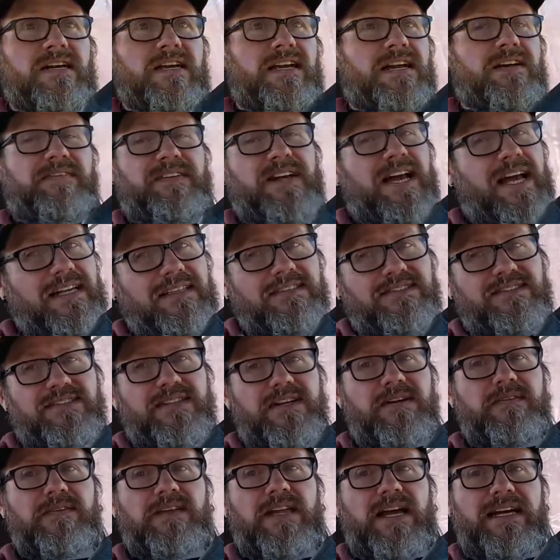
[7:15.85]
And I've got
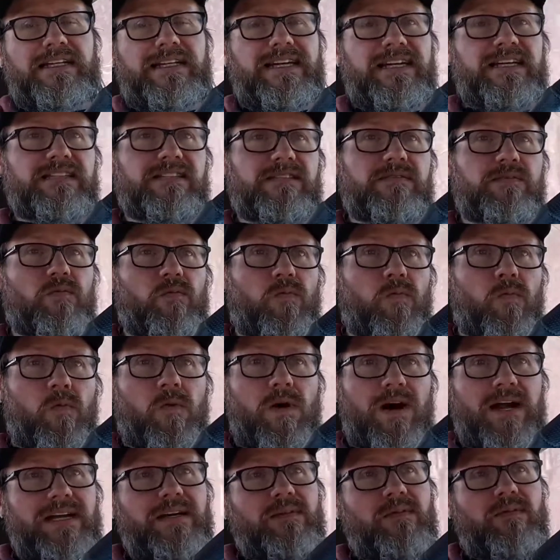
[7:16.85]
several ideas
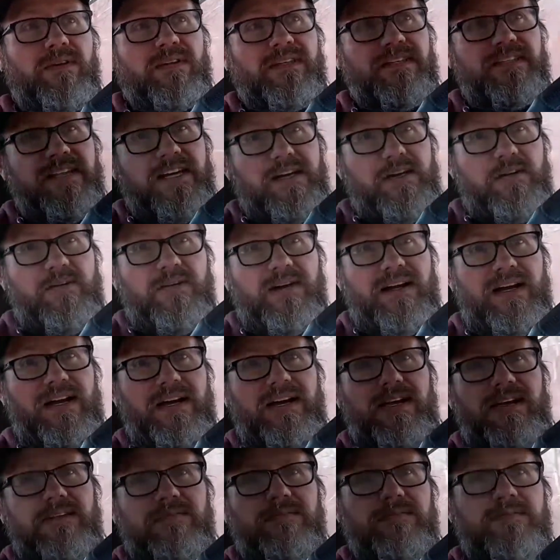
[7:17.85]
what I want to
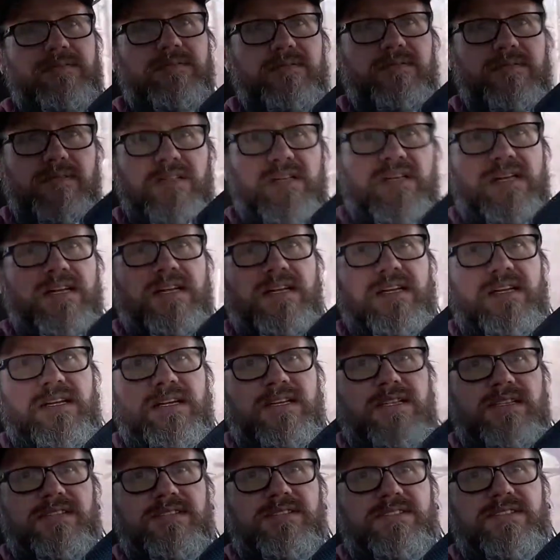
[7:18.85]

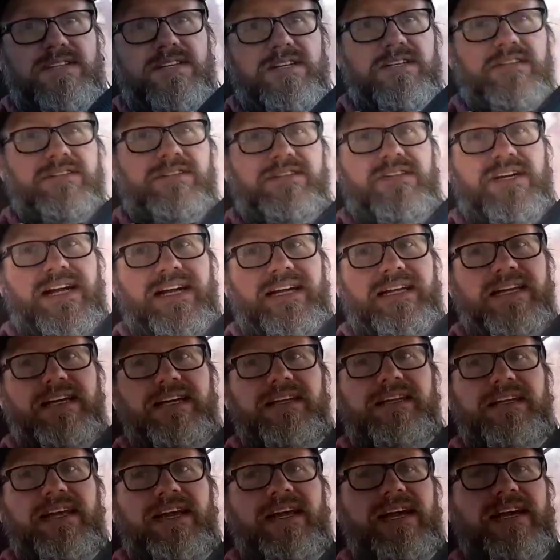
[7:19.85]
do. Uh, still trying to
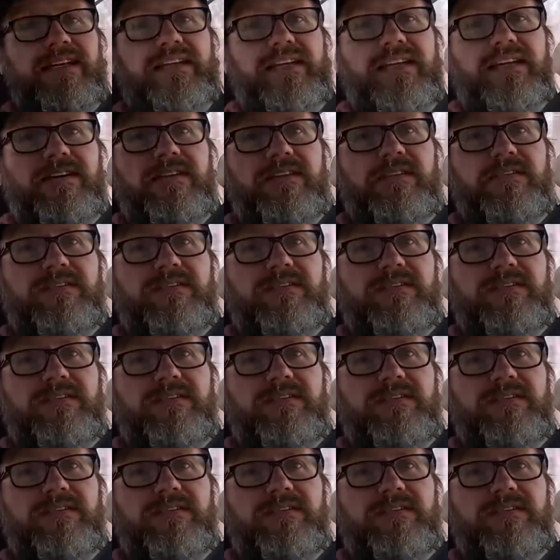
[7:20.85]
get the idea of